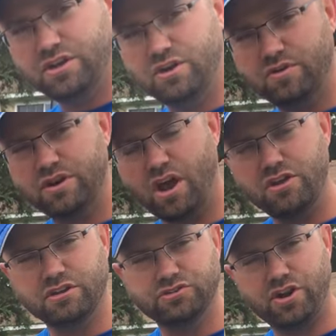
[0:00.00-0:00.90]
you do. Now
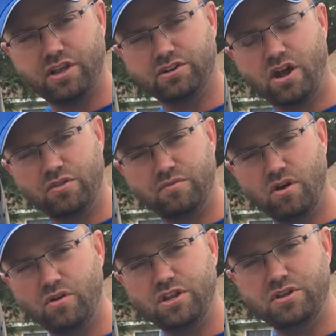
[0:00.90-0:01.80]
you can trailer down the
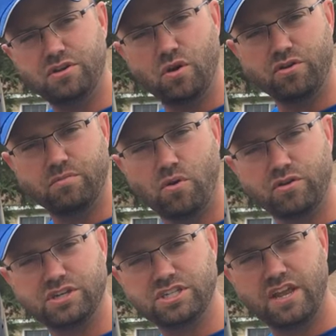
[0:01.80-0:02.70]
road, you can know your
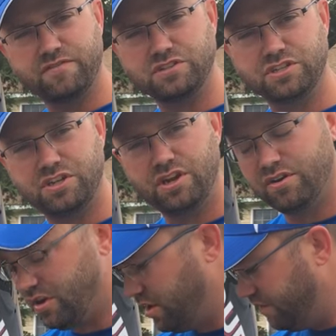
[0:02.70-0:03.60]
motor is safe and
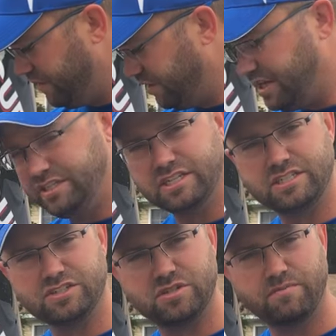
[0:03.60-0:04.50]
secure. Very easy
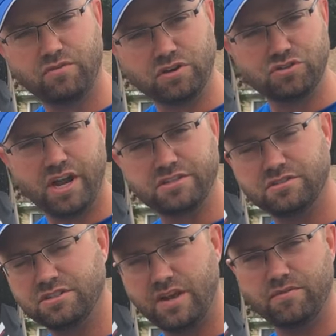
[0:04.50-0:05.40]
system for a
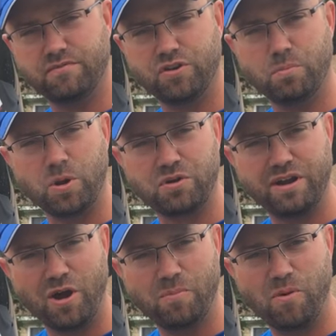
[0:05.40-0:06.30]
transom saving for your
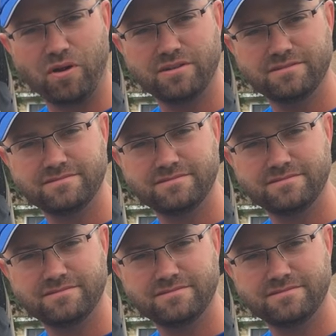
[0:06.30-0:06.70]
Mercury outboard.